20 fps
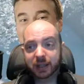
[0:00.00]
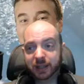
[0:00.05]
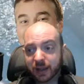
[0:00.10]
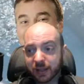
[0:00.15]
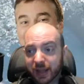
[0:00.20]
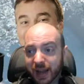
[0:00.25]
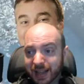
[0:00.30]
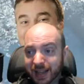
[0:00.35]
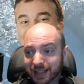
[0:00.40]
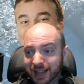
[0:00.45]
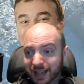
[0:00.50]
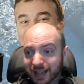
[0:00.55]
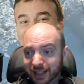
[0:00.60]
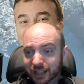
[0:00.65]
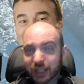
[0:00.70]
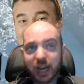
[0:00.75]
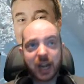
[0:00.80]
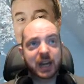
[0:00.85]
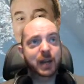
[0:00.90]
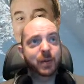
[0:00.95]
So that is
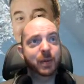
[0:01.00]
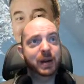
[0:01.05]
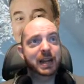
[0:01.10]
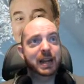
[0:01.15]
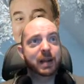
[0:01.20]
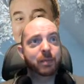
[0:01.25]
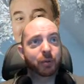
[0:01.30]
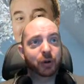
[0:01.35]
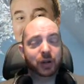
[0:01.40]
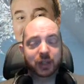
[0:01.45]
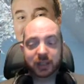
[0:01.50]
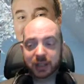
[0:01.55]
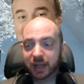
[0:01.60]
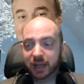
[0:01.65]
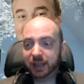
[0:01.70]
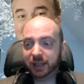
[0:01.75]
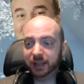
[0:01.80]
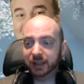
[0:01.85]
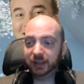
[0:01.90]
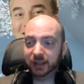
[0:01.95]
genuinely
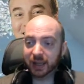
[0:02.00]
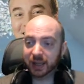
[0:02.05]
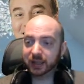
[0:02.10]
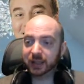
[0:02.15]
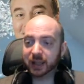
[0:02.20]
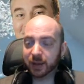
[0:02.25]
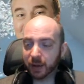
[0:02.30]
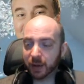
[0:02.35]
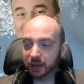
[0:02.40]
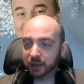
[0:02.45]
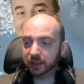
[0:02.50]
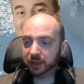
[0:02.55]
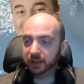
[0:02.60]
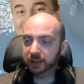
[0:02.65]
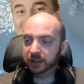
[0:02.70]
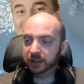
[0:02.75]
appreciated. Thank you so much.